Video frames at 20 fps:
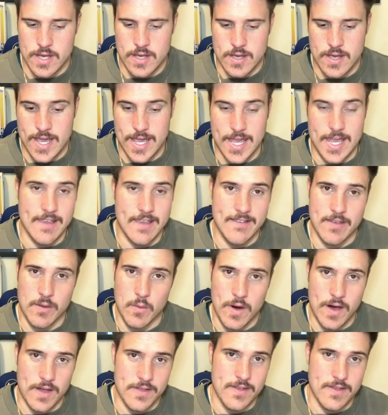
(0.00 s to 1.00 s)
he's the
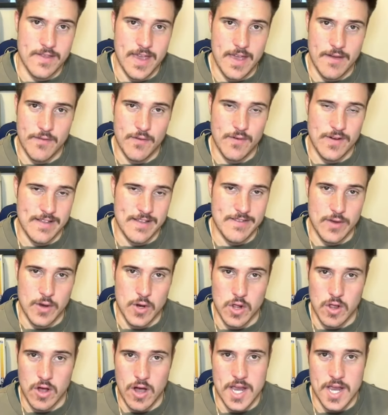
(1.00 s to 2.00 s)
one that therefore gets
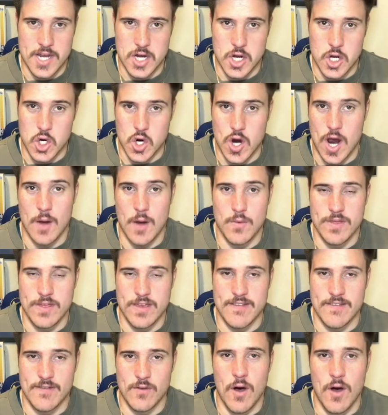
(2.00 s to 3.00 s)
utilised in a trade with
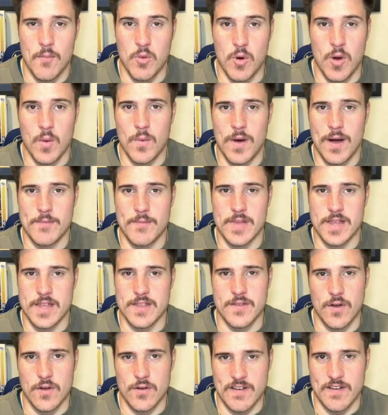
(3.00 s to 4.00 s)
his $9.1 million
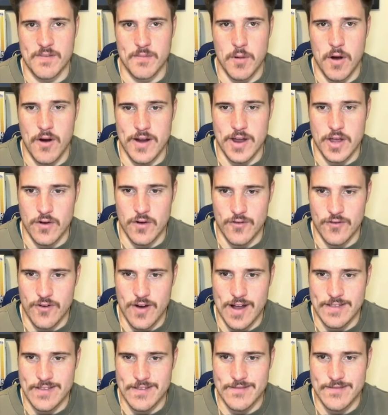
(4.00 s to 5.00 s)
expiring
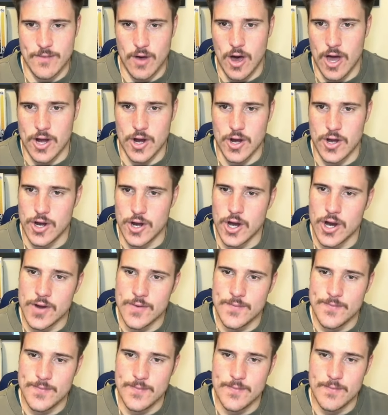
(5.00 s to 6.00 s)
contract, I don't know,
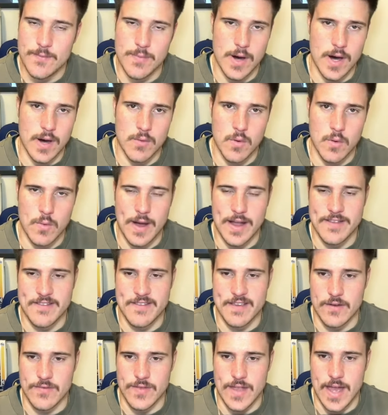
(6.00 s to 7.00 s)
but we'll wait and
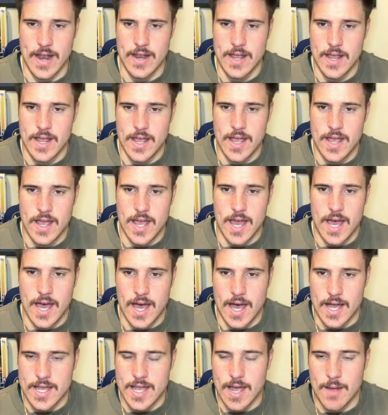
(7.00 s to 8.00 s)
see on that.
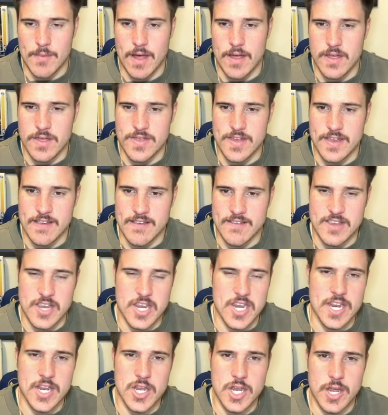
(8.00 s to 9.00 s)
A couple other things,
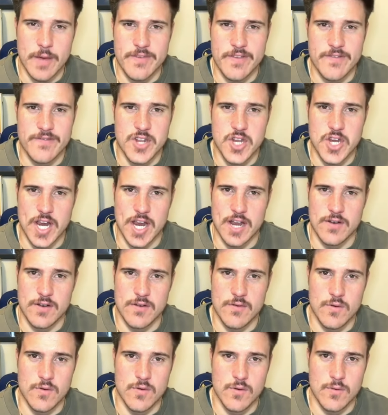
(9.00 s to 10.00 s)
just in terms of the
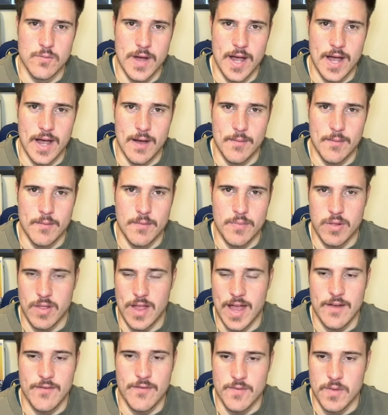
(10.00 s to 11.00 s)
general
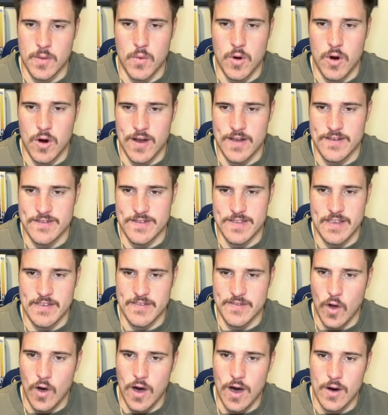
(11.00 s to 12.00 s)
play from the Warriors and their
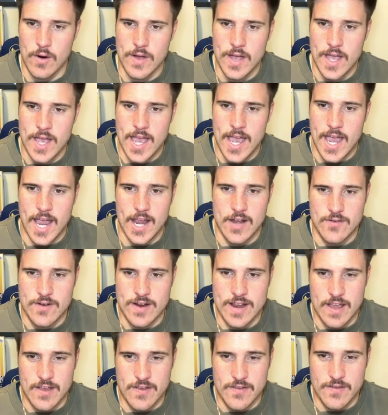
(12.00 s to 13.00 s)
style.
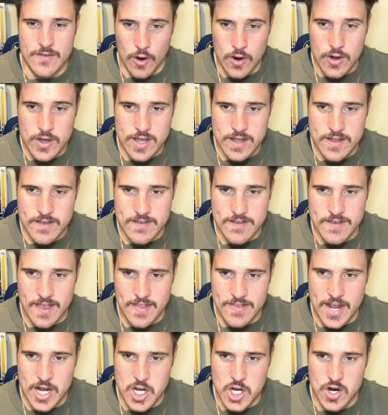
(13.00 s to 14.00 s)
Henry Asokin
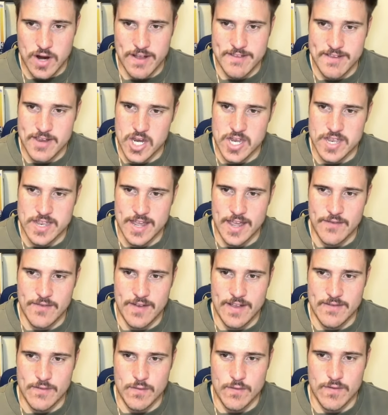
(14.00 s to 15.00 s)
said their transition
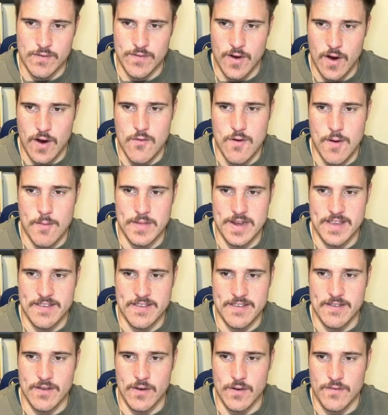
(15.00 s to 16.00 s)
defense looks very
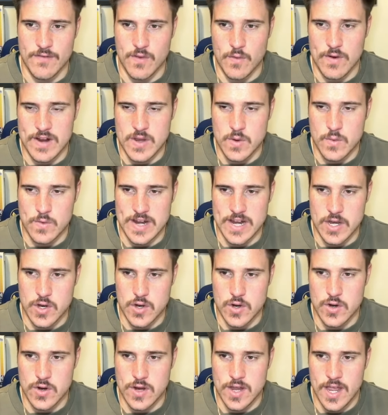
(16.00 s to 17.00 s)
reminiscent of
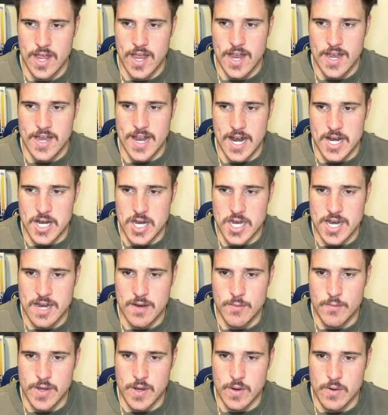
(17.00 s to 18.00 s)
2022. Now just need
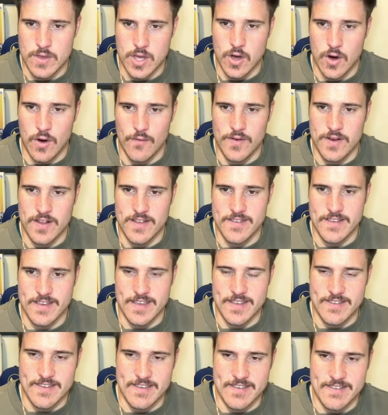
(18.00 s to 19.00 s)
to build the confidence and
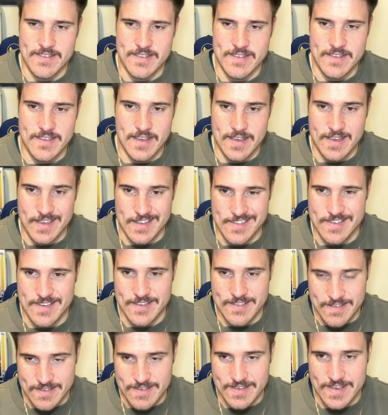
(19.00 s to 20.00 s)

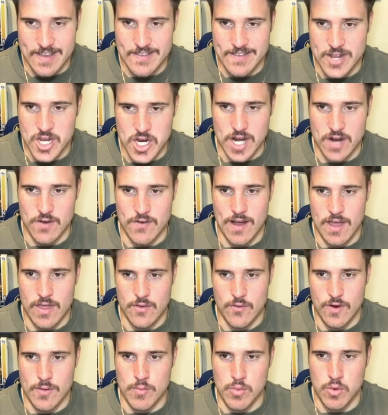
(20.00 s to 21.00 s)
consistency to generate
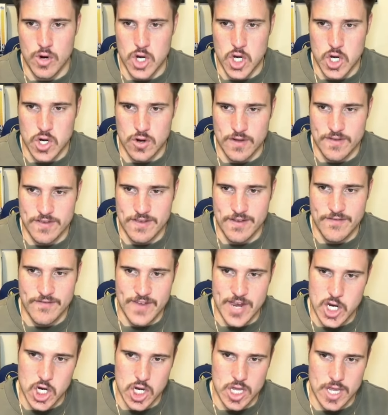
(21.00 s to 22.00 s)
three-point shots
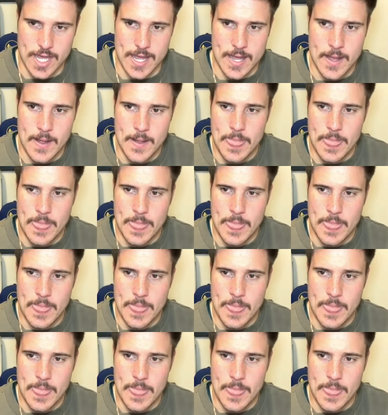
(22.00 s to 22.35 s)
efficiently.